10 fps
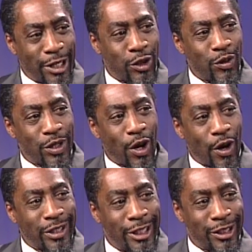into the
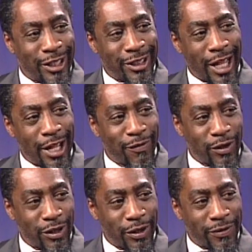artistic side of
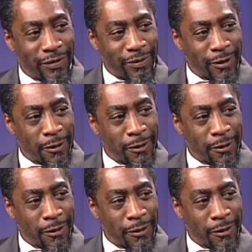yourself?